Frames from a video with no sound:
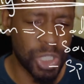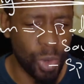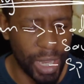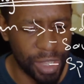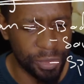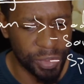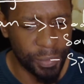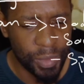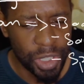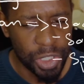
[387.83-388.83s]
you are having.
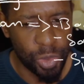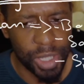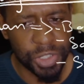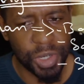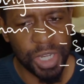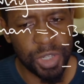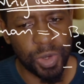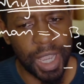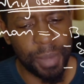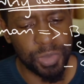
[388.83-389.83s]
You are trying to
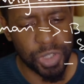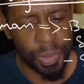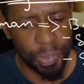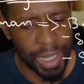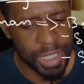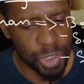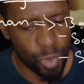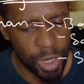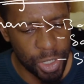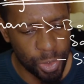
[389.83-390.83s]
come to a place
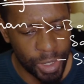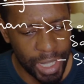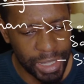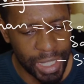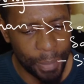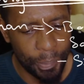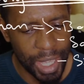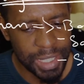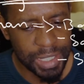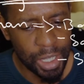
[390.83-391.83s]
where you get the
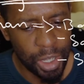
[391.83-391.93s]
best